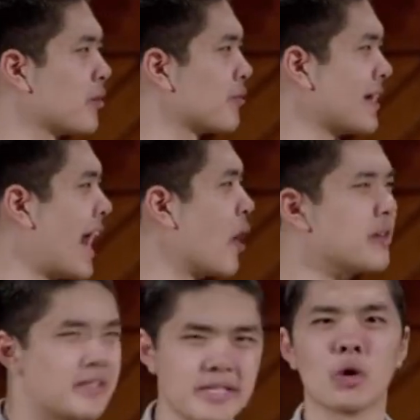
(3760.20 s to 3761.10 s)
of how to
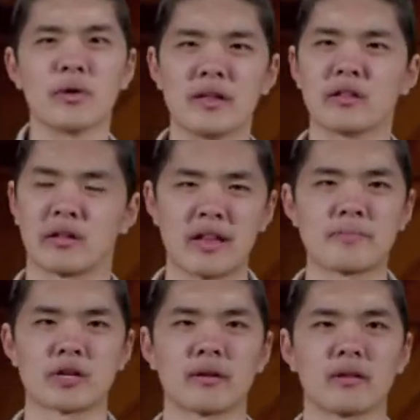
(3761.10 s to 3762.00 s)
deal with these
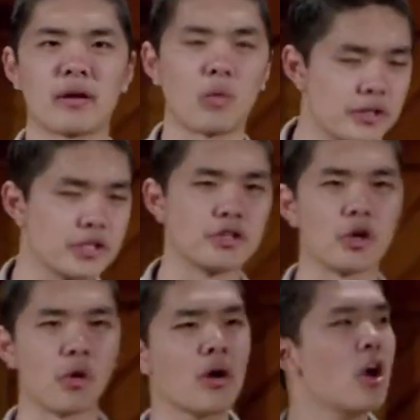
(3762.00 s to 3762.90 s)
exceptions, like what to
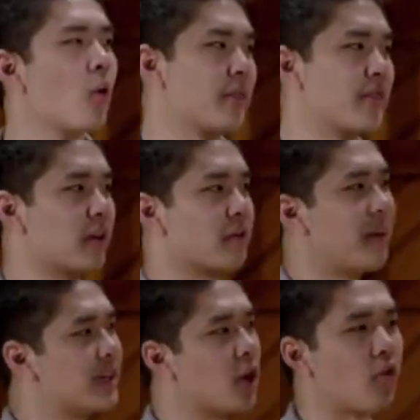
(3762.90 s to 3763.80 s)
do when things
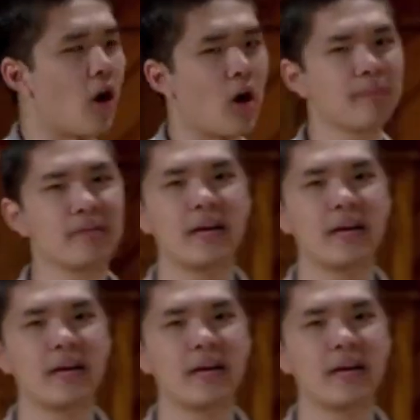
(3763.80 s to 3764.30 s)
might go wrong